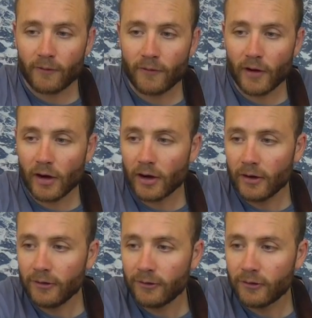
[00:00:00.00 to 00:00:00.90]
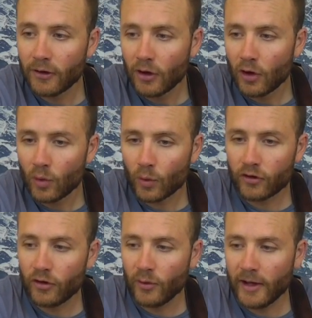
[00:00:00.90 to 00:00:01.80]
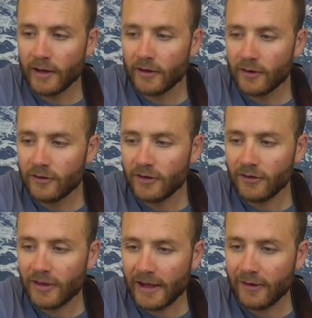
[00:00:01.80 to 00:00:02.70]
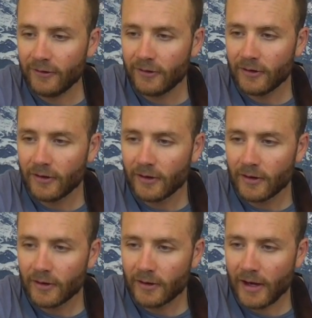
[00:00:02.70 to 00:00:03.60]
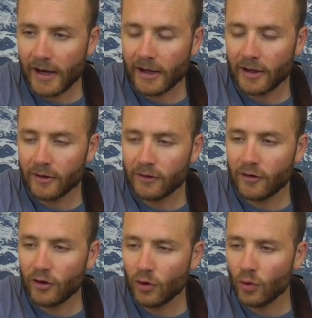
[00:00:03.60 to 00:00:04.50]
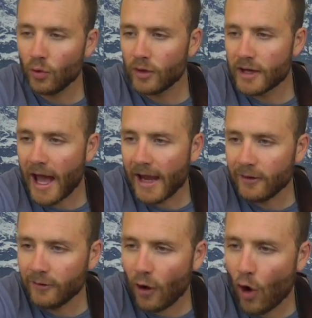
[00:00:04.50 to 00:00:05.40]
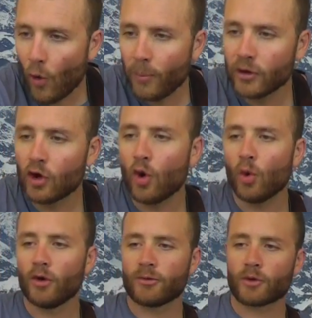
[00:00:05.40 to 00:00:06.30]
verse, we're doing just these kind of 2 nice open chords.